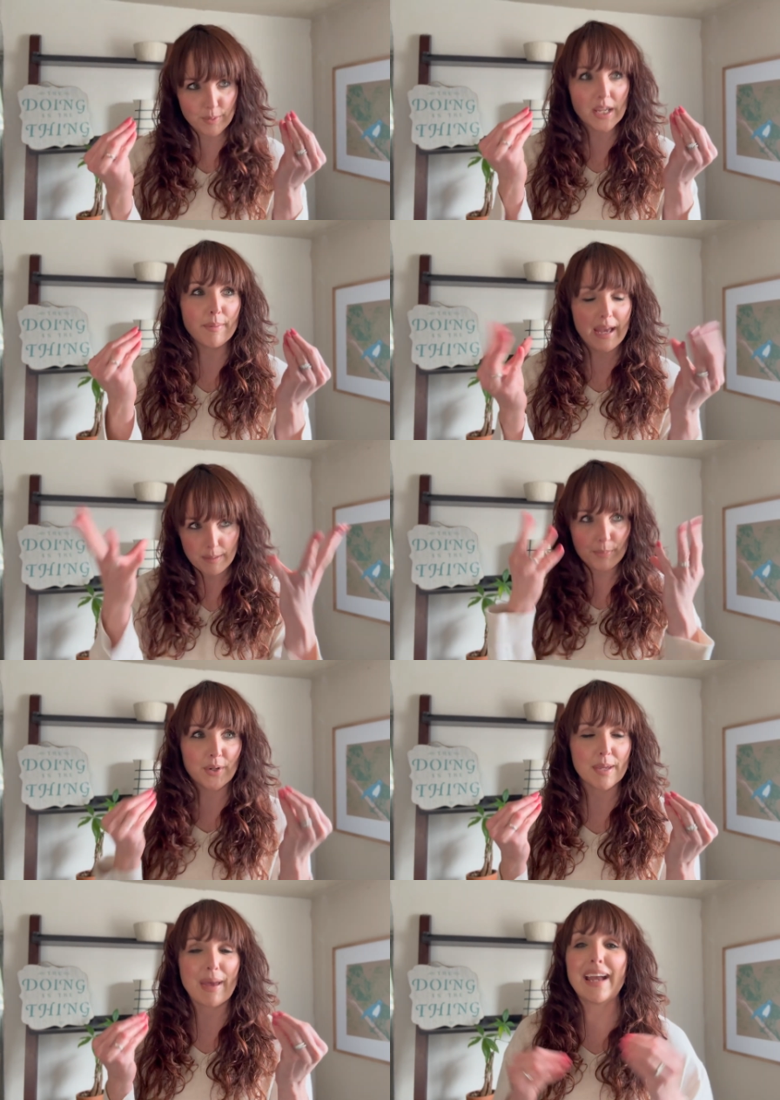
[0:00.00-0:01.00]
Bring it back,
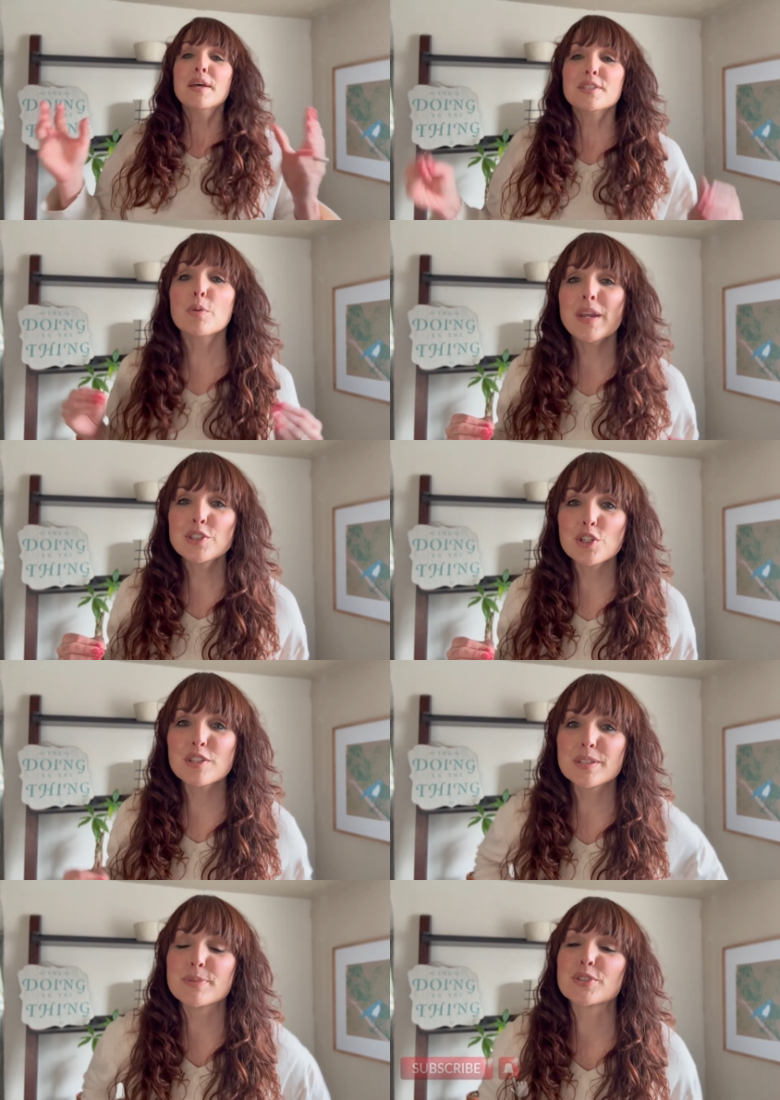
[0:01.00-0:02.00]
bring it back. So make sure you
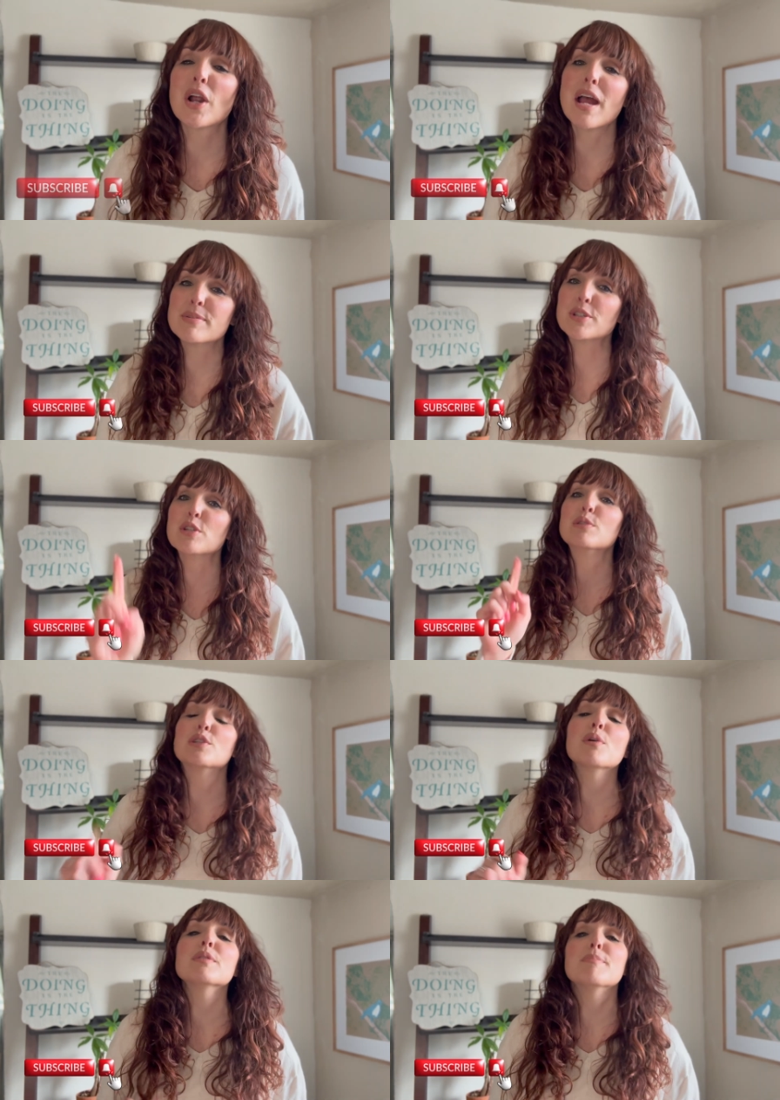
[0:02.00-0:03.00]
subscribe so you
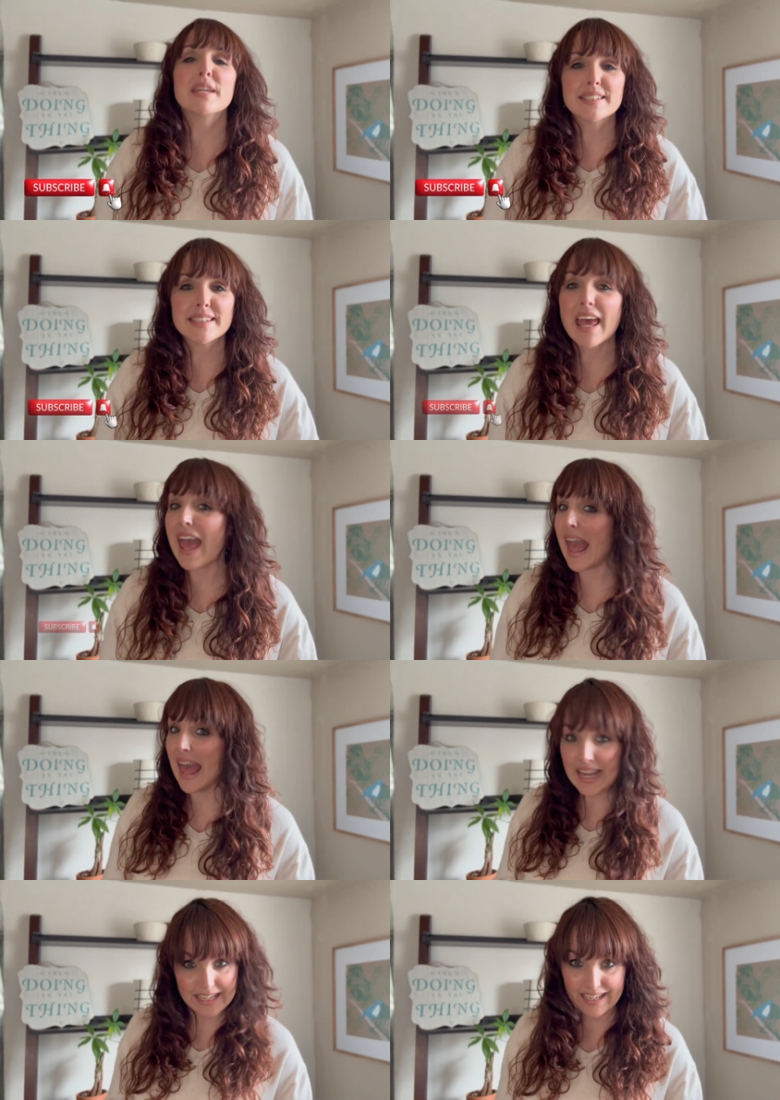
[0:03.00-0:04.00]
don't miss
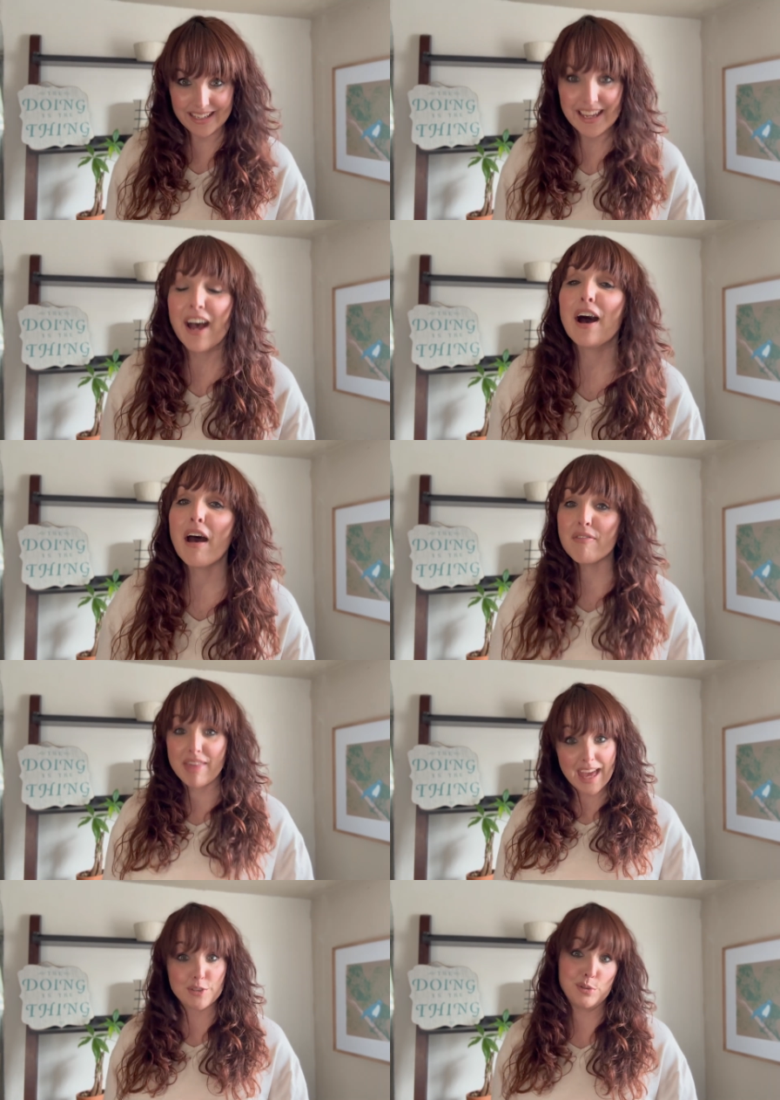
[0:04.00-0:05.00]
any of
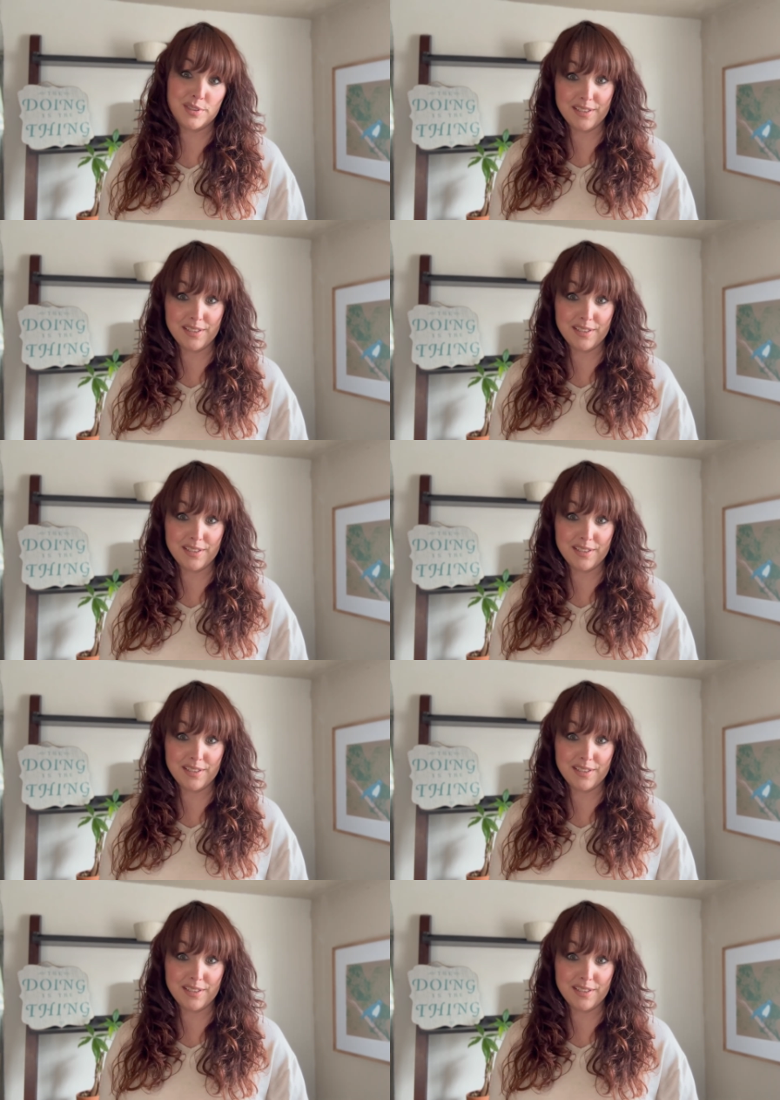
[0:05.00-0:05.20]
that juicy